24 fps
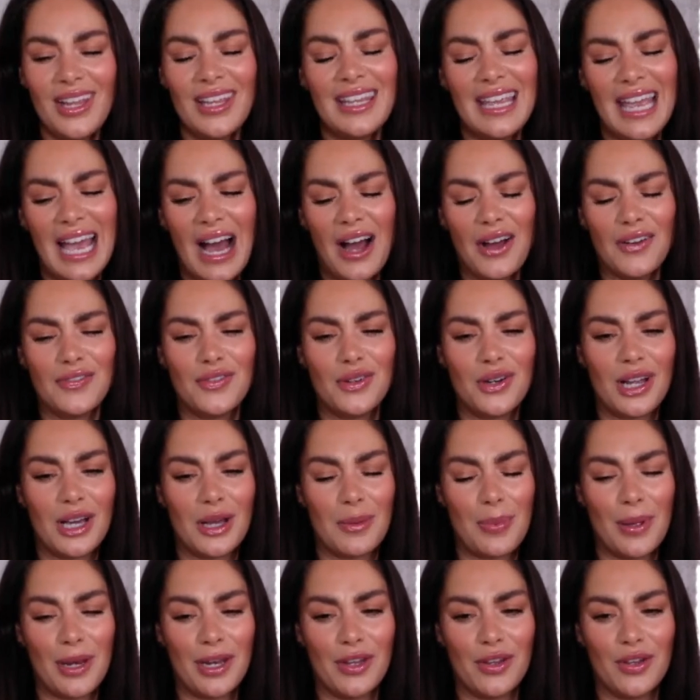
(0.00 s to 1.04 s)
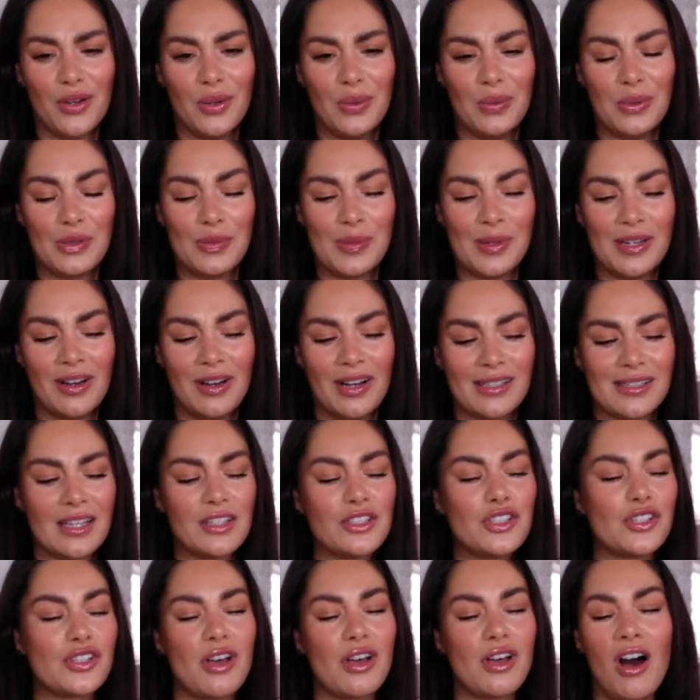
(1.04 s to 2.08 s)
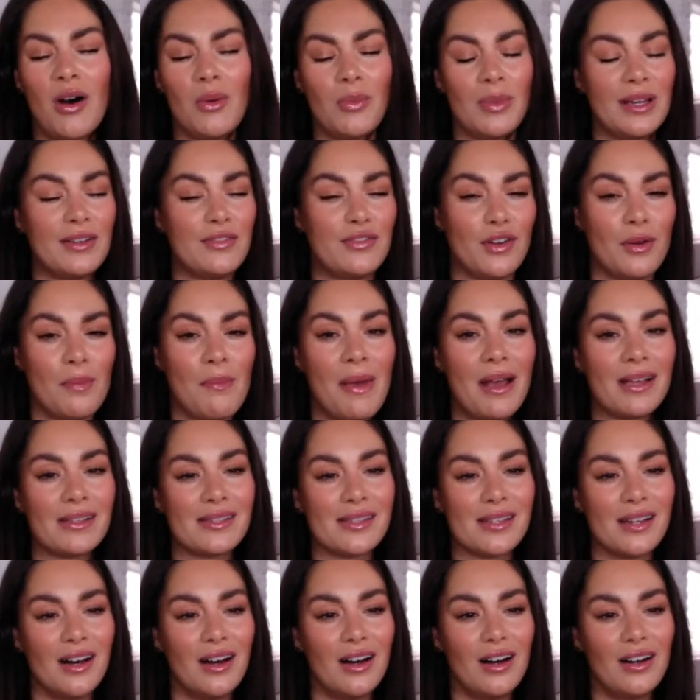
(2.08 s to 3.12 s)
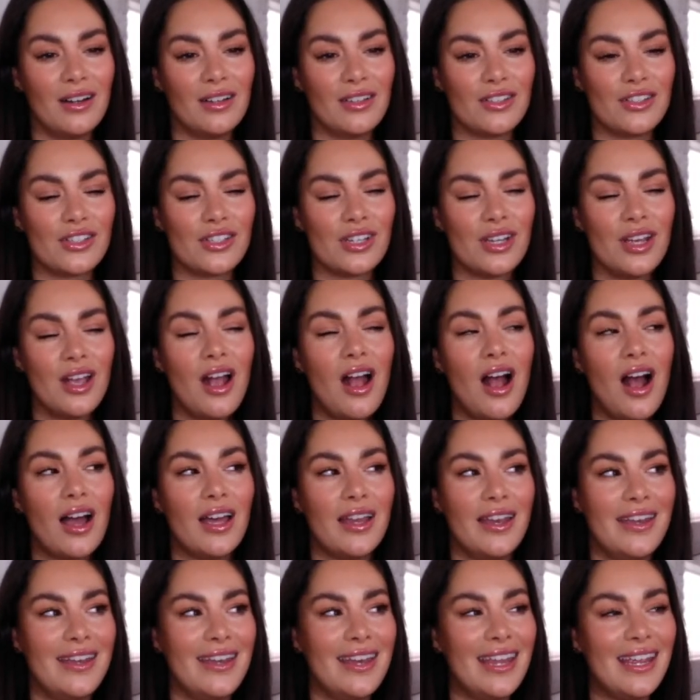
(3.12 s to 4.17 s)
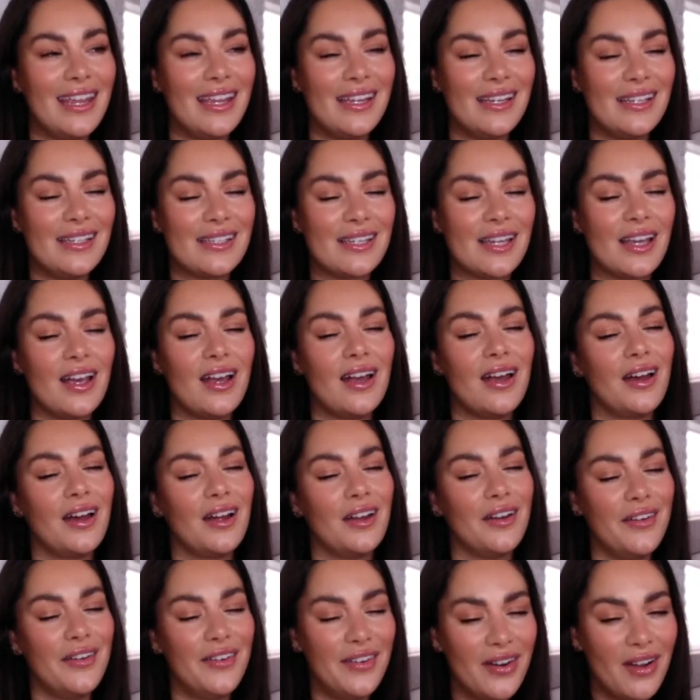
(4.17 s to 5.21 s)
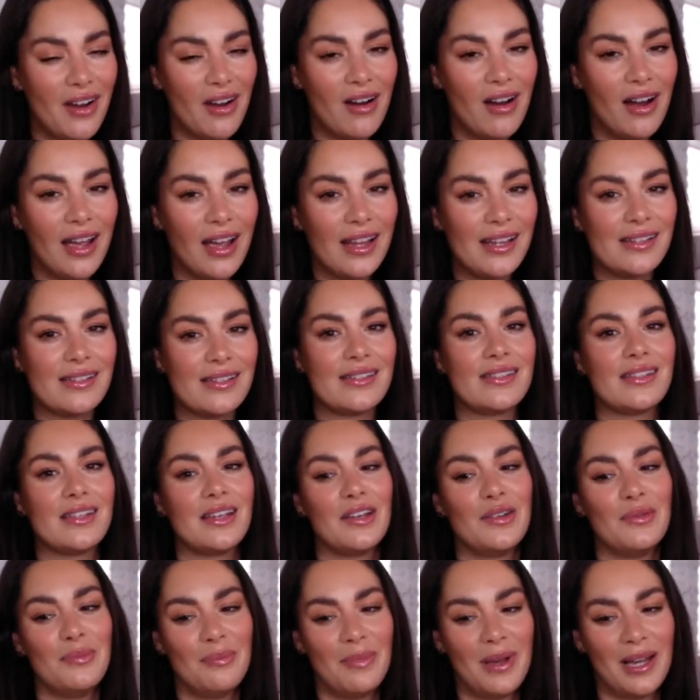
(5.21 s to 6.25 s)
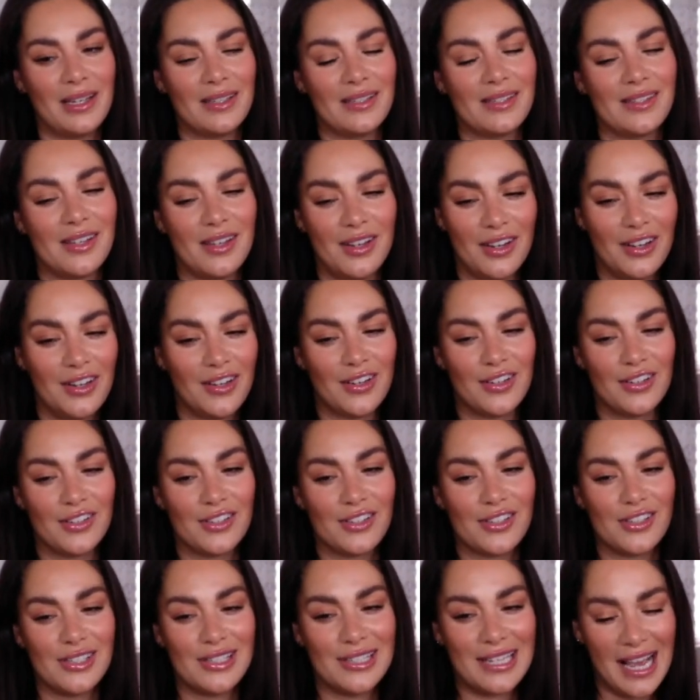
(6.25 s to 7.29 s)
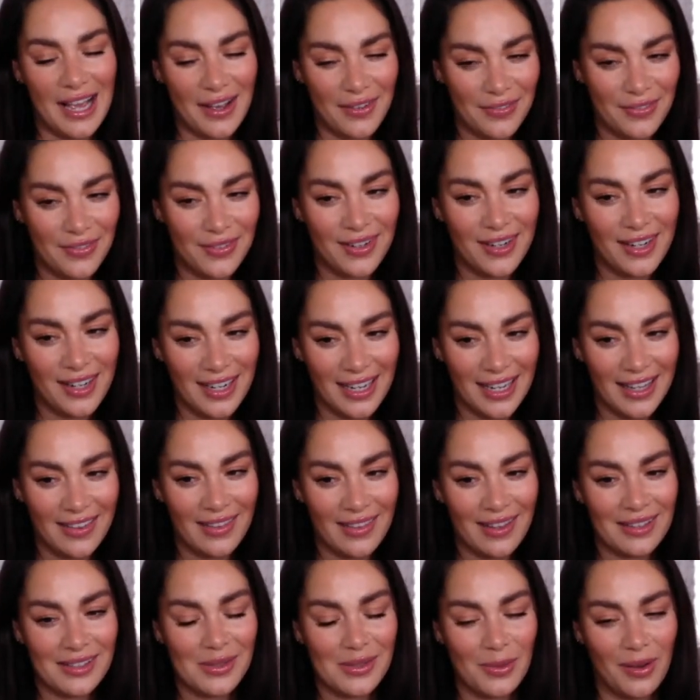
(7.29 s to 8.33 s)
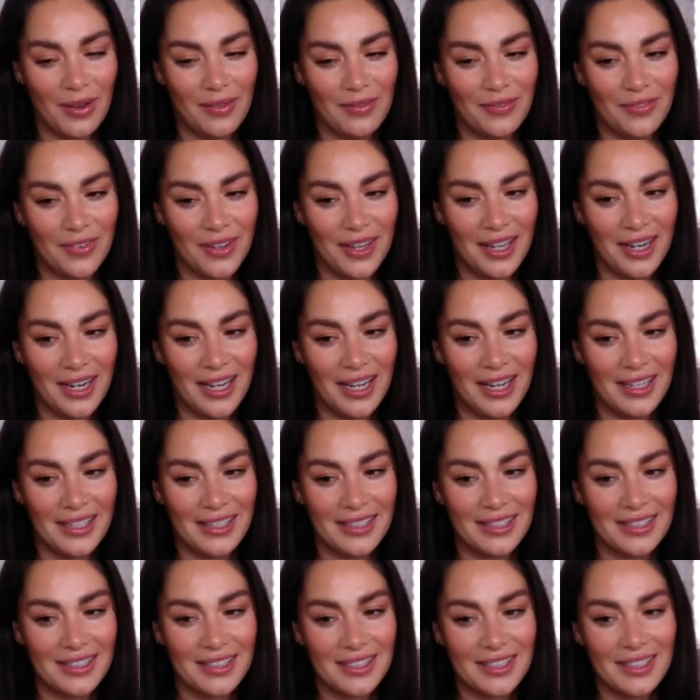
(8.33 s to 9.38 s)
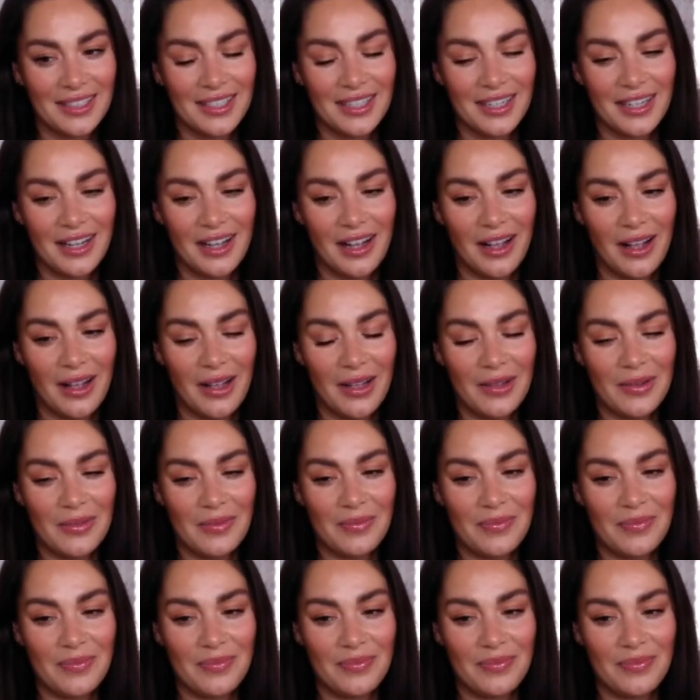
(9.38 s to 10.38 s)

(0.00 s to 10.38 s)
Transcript: Yeah, I feel like a pedicure would be nice. I just can't wait for a massage. I need a nice massage. Definitely, that's what I'm feeling. I